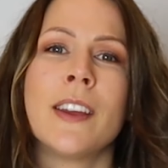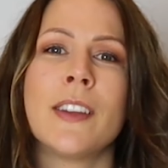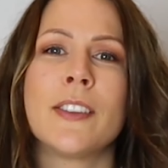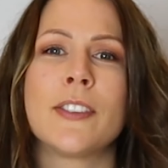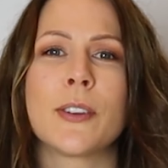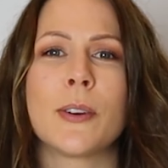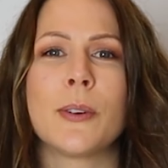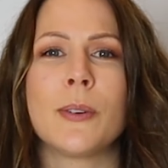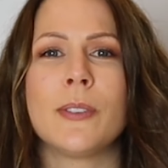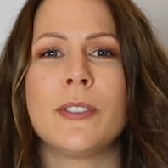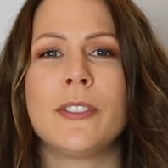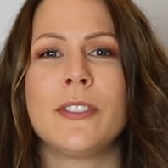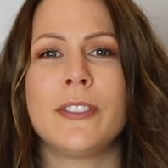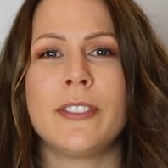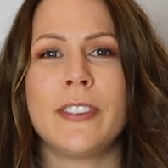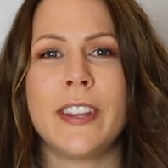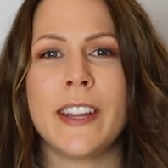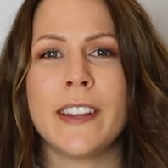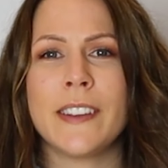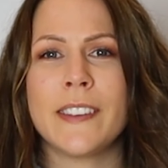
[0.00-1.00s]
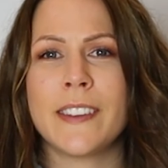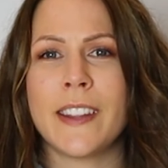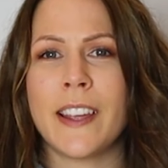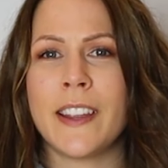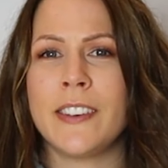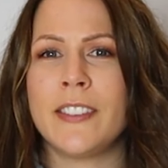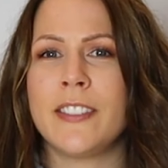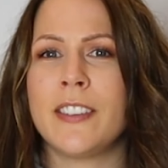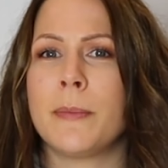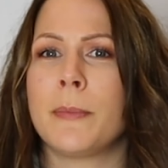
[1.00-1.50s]
So text to
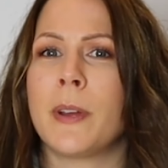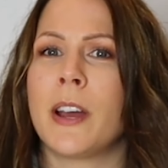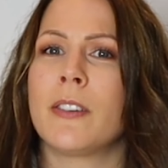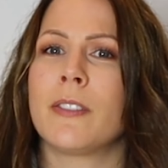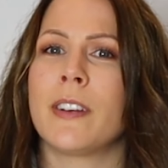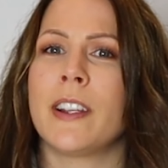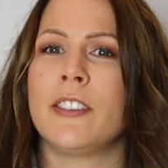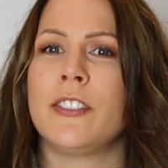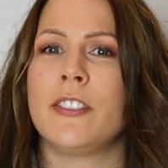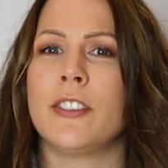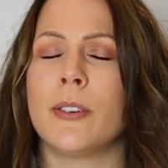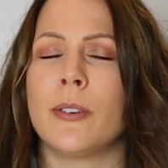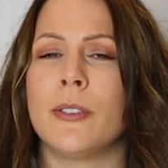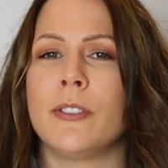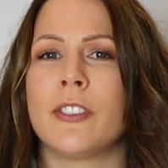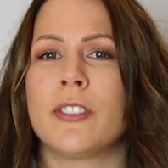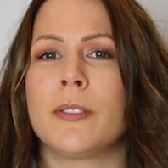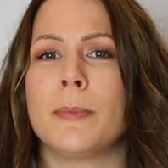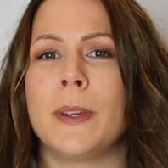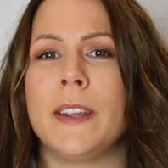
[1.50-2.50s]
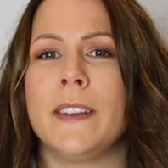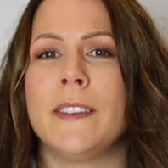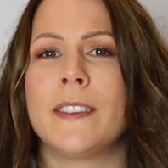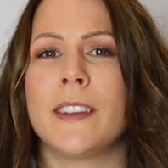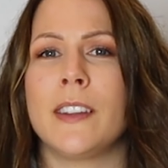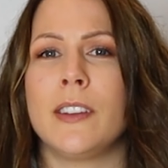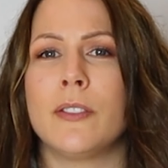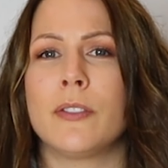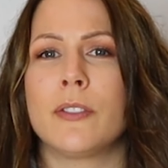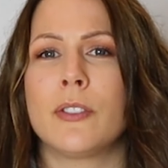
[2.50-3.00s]
HTML ratio just means
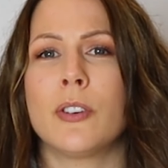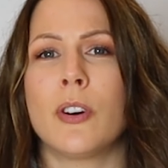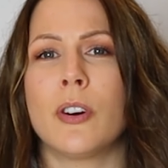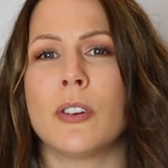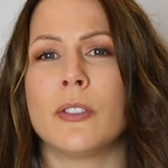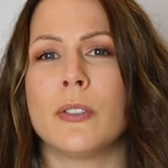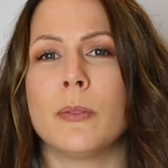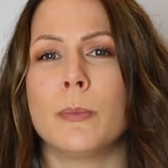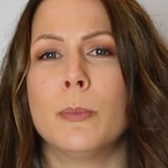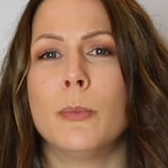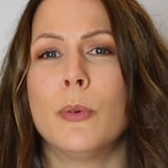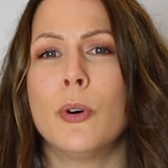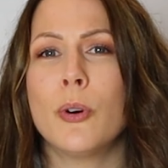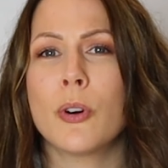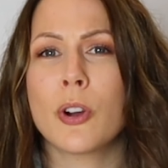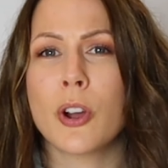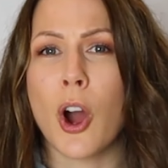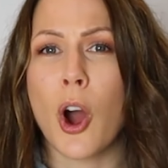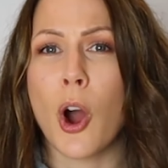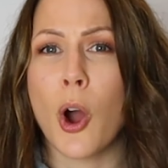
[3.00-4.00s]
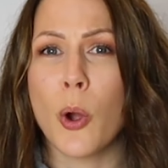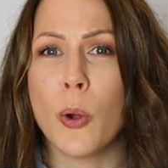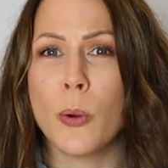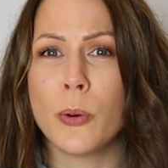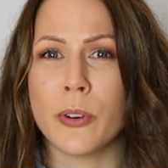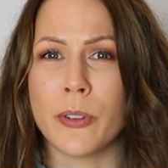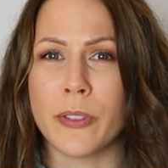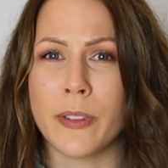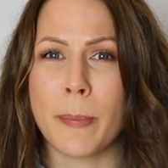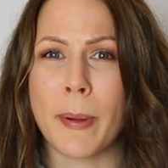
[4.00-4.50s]
that you've got more
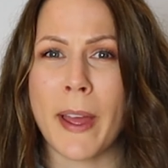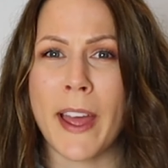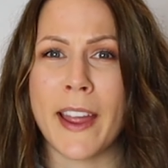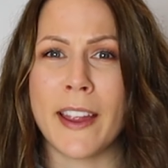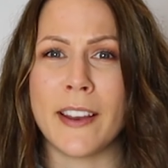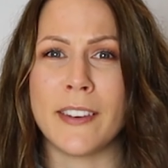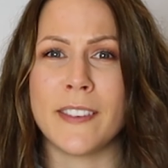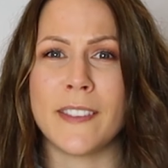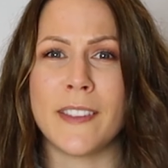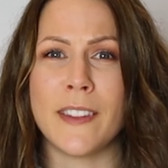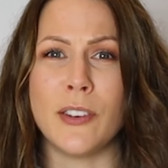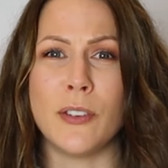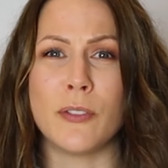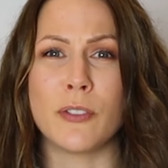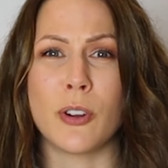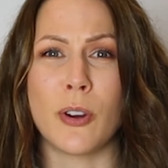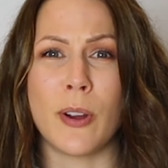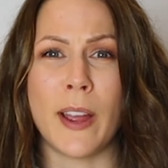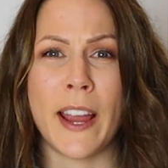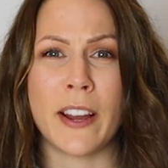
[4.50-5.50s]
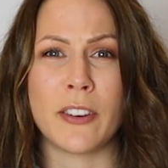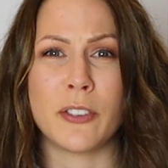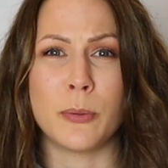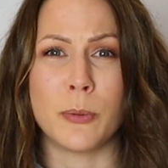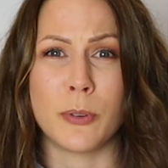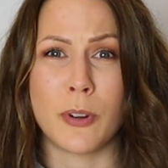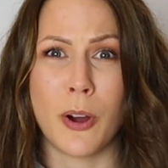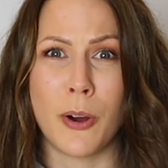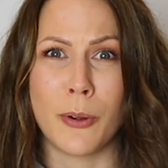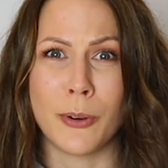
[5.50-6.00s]
code on the page than you've got
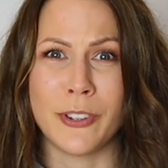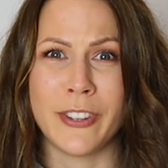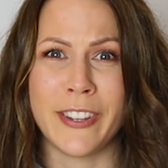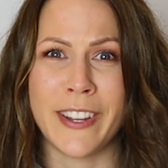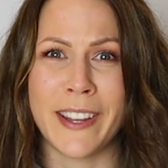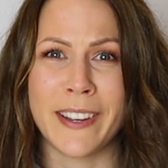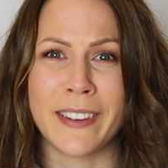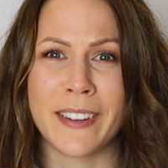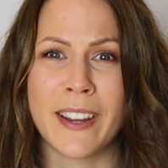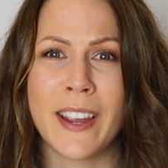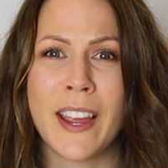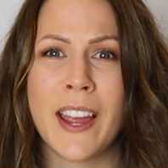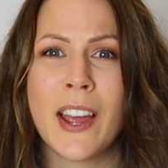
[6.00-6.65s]
actual content,